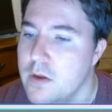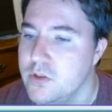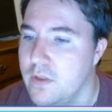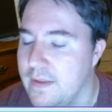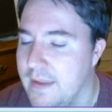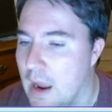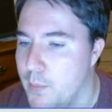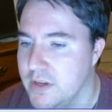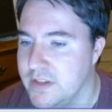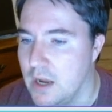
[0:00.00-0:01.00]
So then the
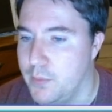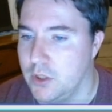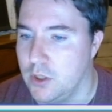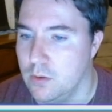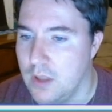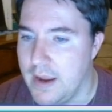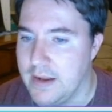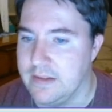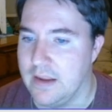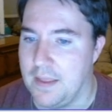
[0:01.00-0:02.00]
output is output Q
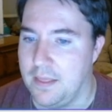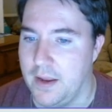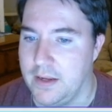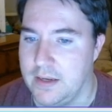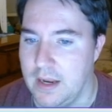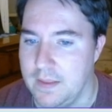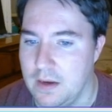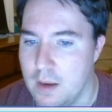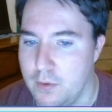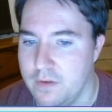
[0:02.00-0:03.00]
lines, the ith line containing the
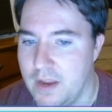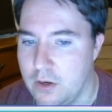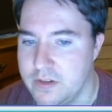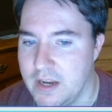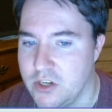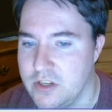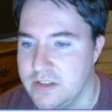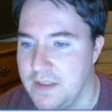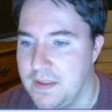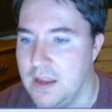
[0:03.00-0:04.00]
number of intersections
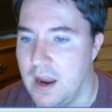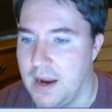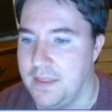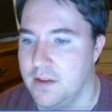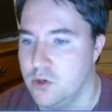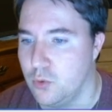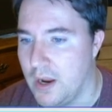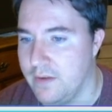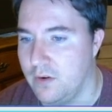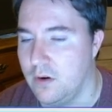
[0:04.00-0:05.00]
that the ith
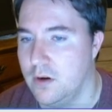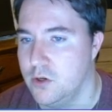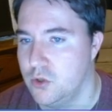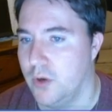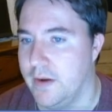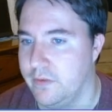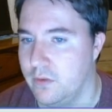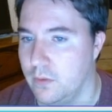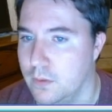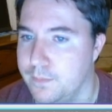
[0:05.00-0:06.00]
driver drives
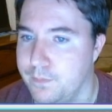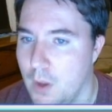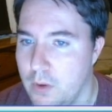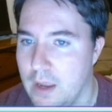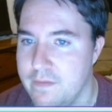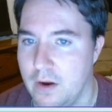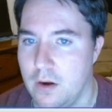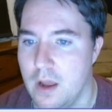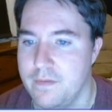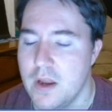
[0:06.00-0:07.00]
through. Okay, fair
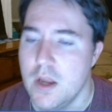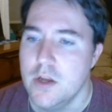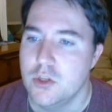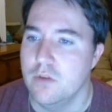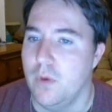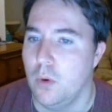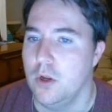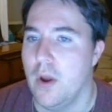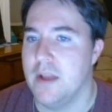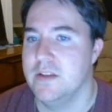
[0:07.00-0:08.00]
enough. So if we were to
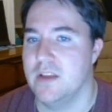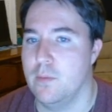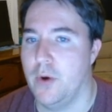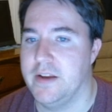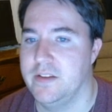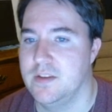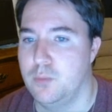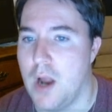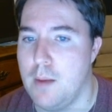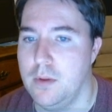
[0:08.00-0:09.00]
go ahead and summarize this
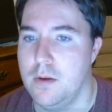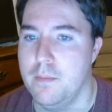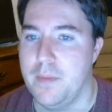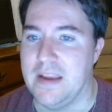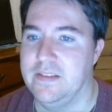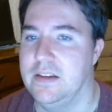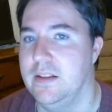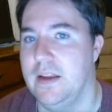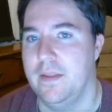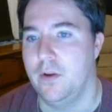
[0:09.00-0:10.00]
problem,
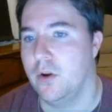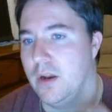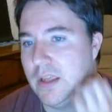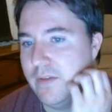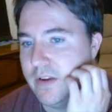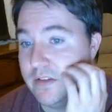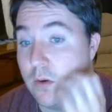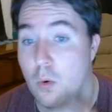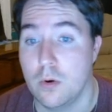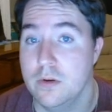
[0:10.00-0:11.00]
basically they're going to give us an
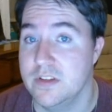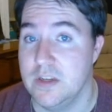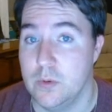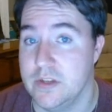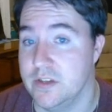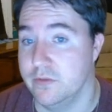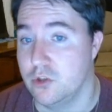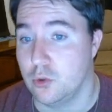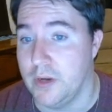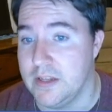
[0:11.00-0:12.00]
ordered sequence of
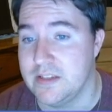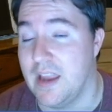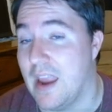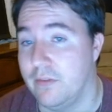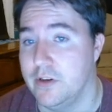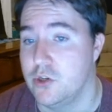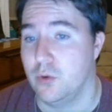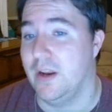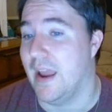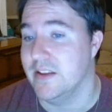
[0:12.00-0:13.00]
streets. Every
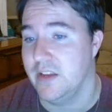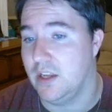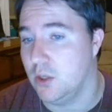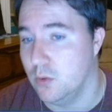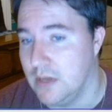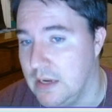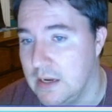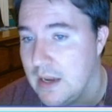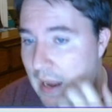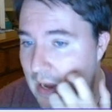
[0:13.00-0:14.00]
street has a
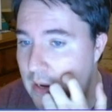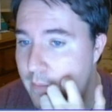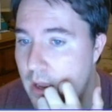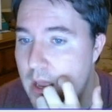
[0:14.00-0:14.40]
unique name.